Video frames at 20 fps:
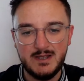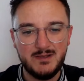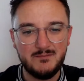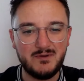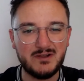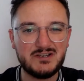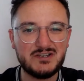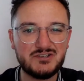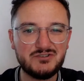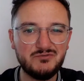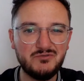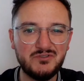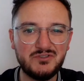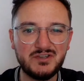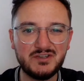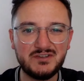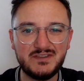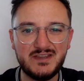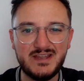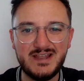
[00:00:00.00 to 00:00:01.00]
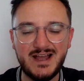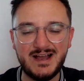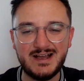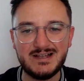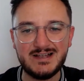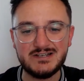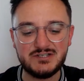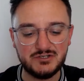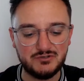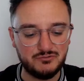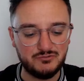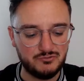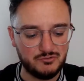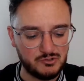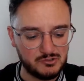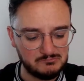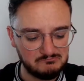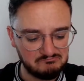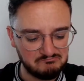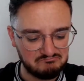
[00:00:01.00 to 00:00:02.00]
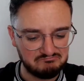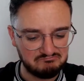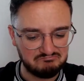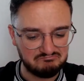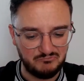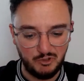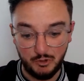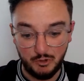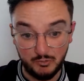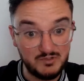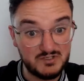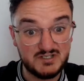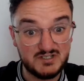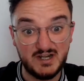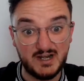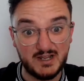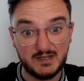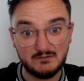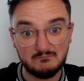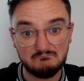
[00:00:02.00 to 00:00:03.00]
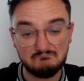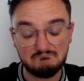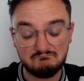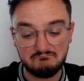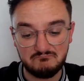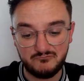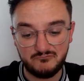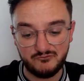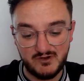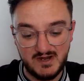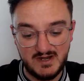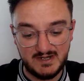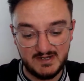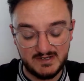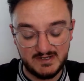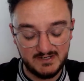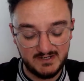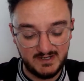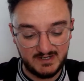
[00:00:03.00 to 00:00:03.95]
But I just don't think they had to do loads tonight, really.